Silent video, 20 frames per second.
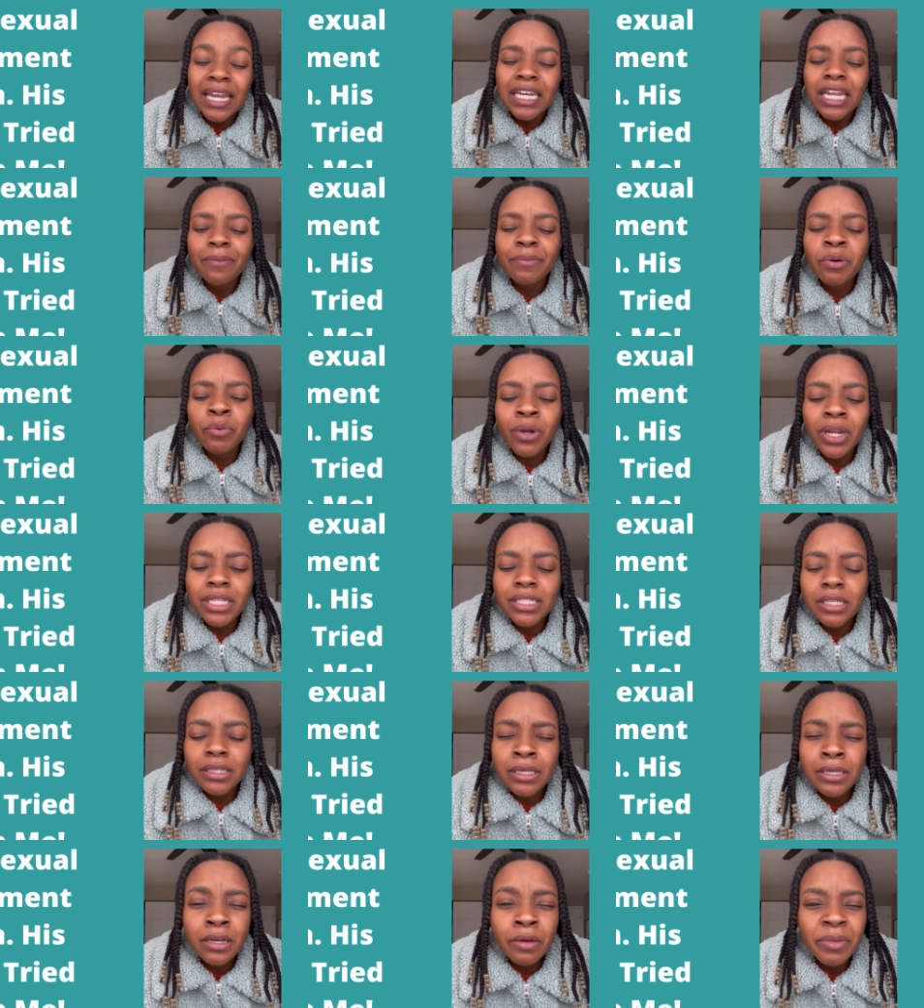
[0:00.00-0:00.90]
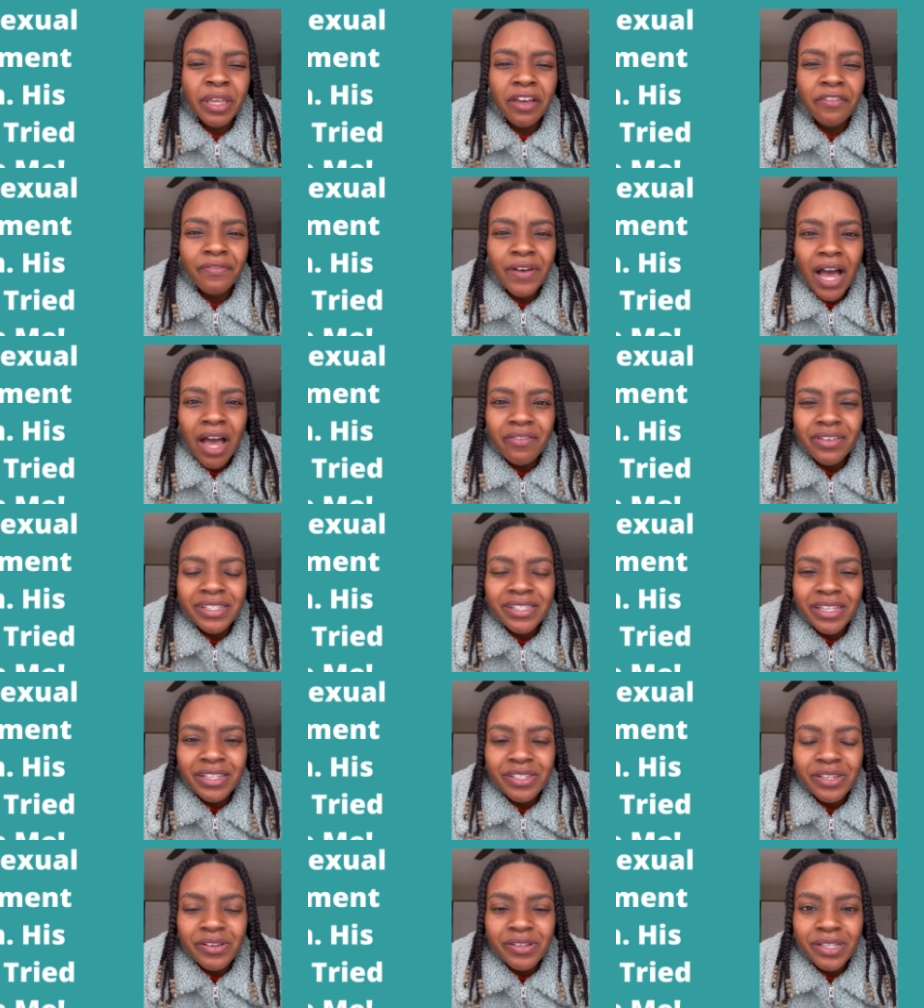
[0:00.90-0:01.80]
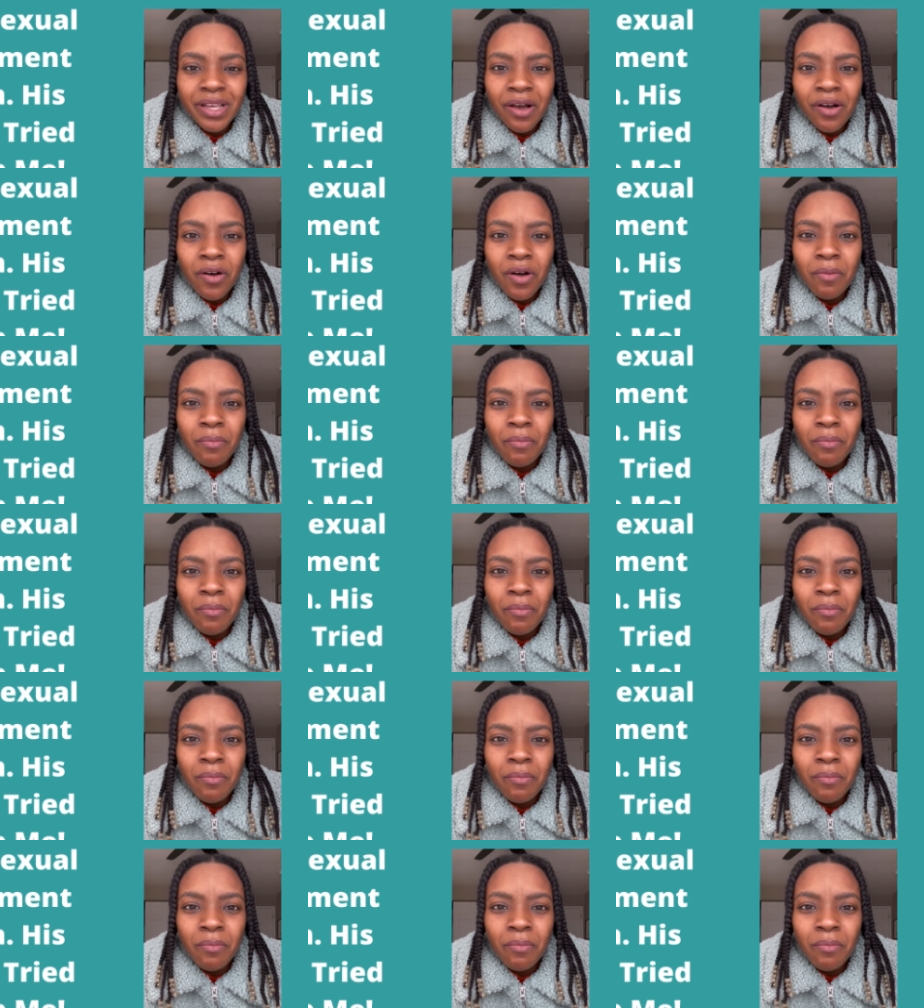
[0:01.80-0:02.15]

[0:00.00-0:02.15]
demon wanted to kill me at five or six years old.